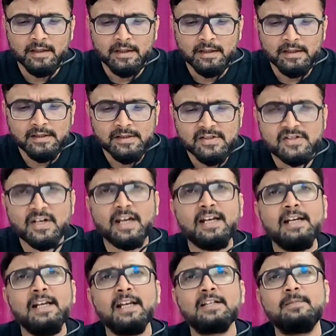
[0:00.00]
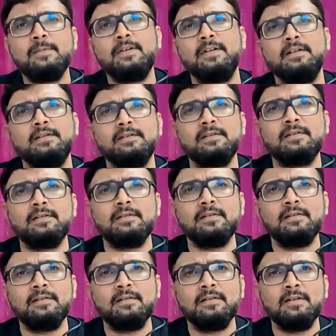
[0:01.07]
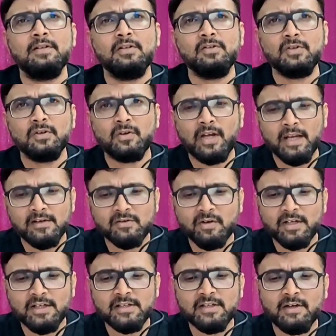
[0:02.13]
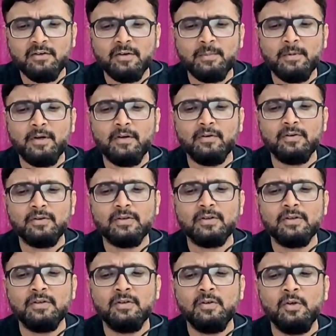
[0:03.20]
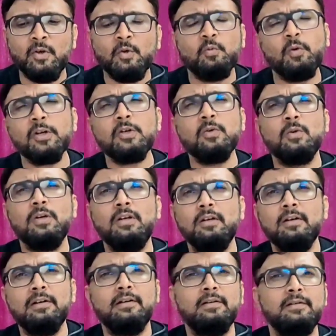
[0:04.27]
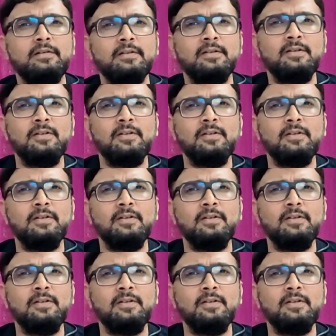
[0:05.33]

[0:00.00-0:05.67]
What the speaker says: In daily experience, you can write it down about what you learned,